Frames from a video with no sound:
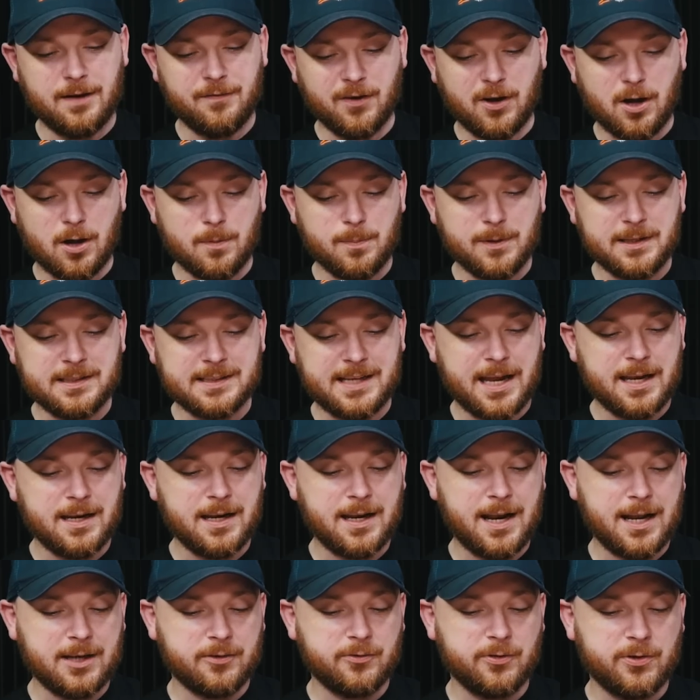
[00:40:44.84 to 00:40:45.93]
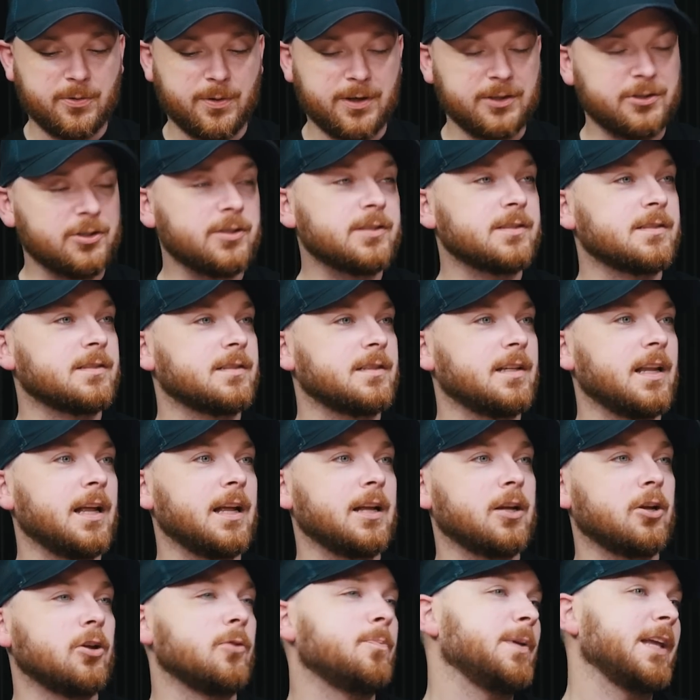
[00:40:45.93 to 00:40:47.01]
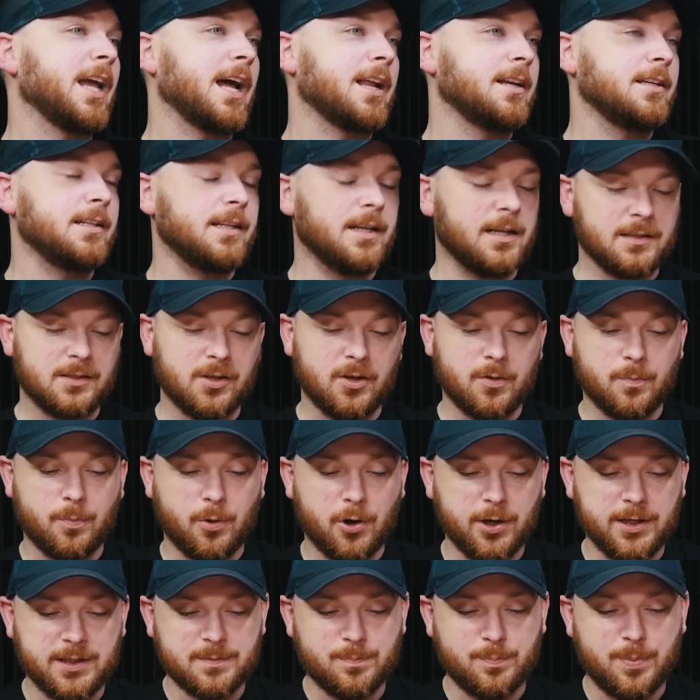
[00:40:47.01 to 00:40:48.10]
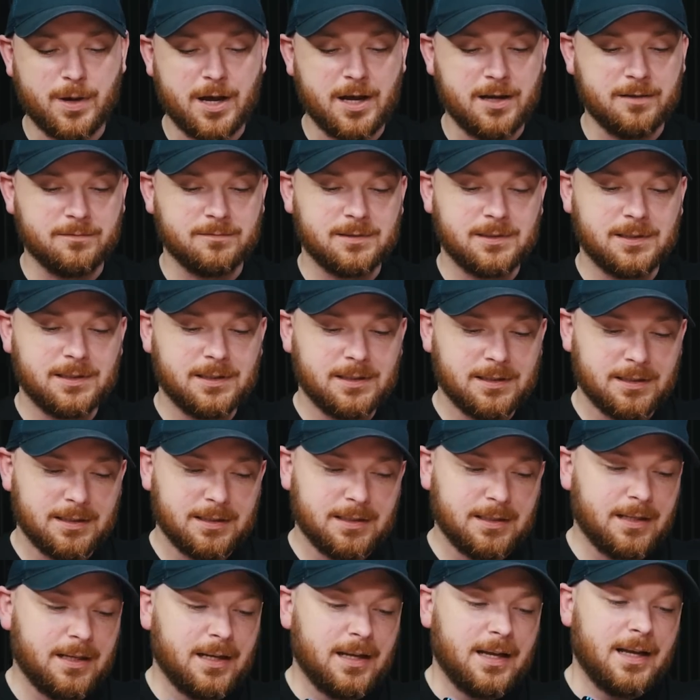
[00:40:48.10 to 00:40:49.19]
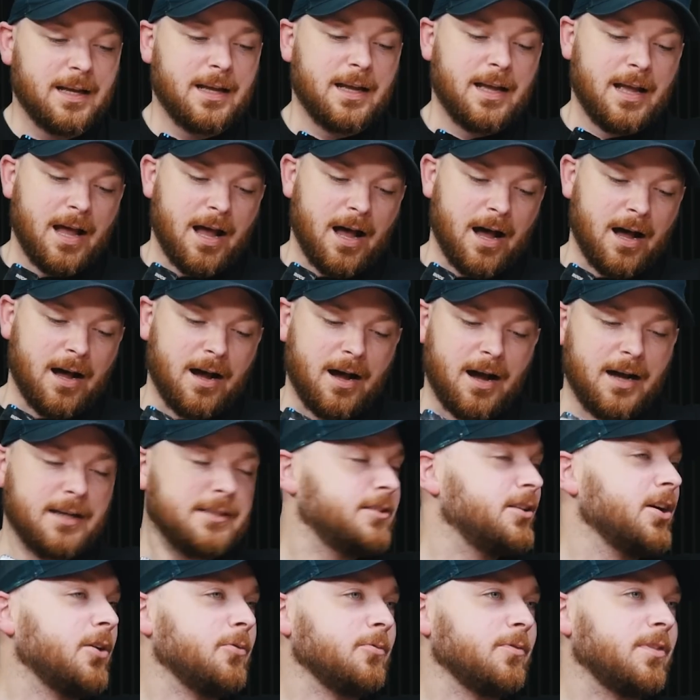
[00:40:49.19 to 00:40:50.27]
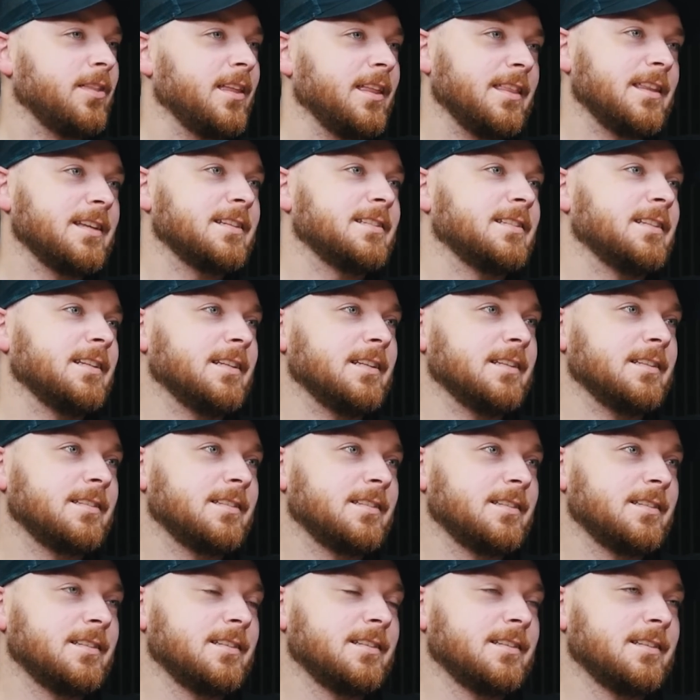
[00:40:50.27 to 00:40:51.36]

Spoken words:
for goblins getting an extra 2 inches could be handy at a certain point, but I don't think this is